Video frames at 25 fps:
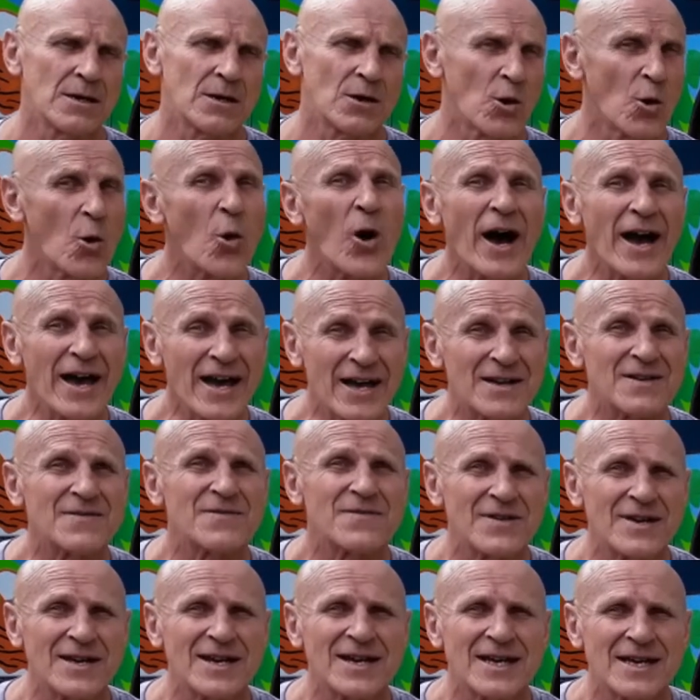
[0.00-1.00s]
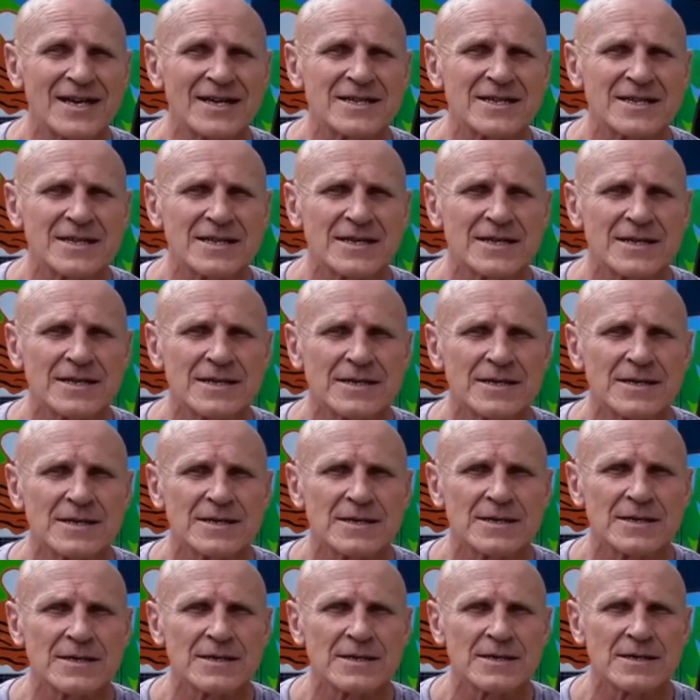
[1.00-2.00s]
feelings. Quiet feelings.
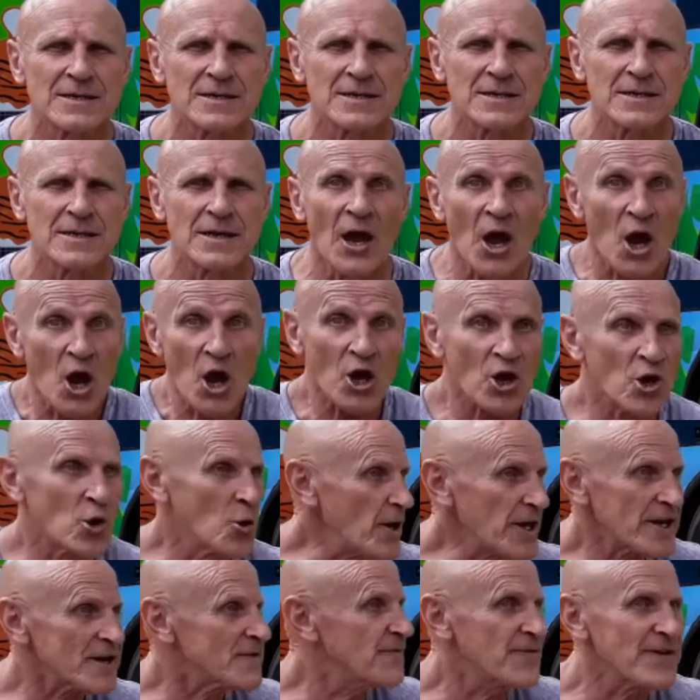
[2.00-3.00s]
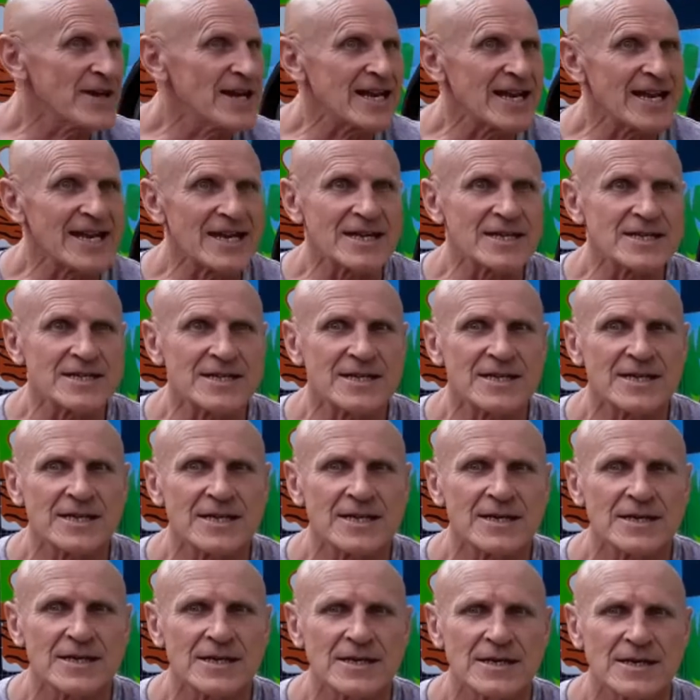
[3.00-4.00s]
Quick feelings.
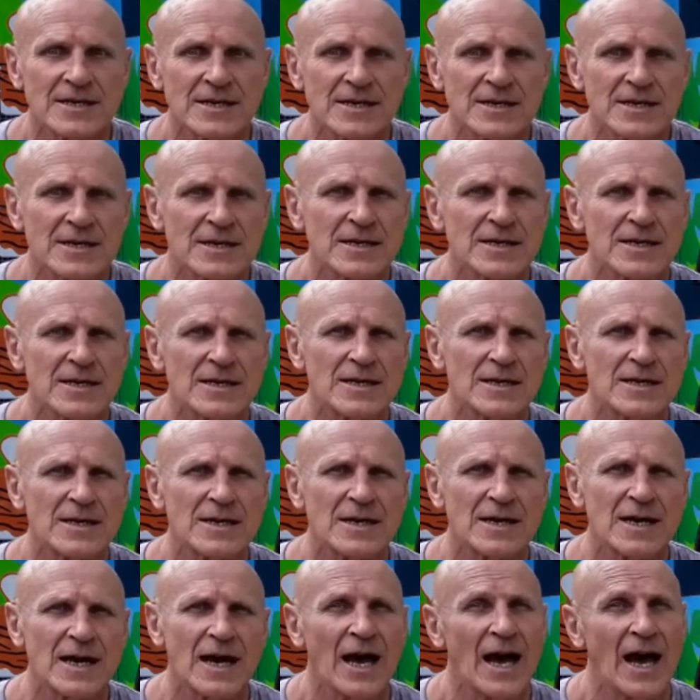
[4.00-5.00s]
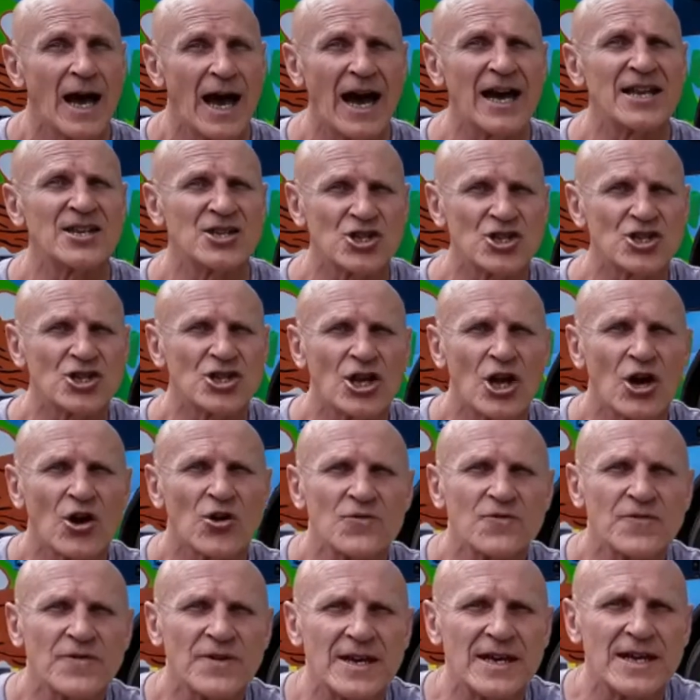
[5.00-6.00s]
And slow
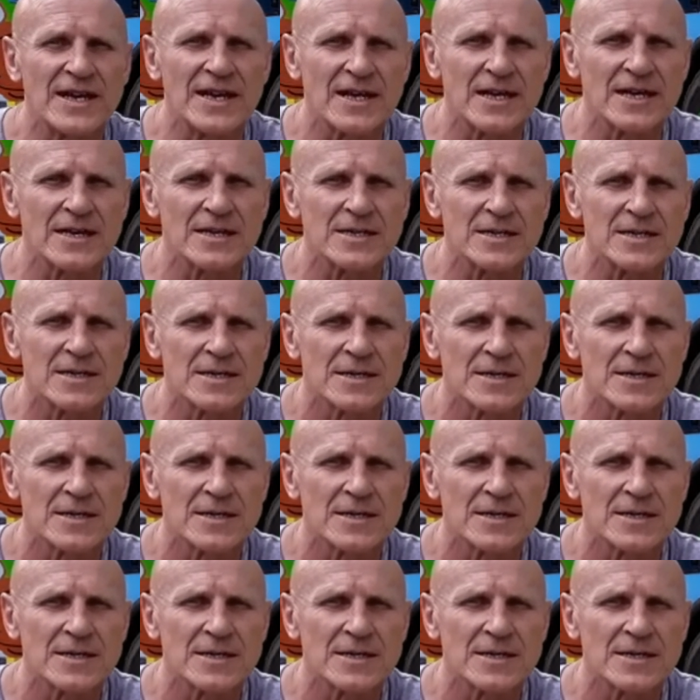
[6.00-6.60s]
feelings.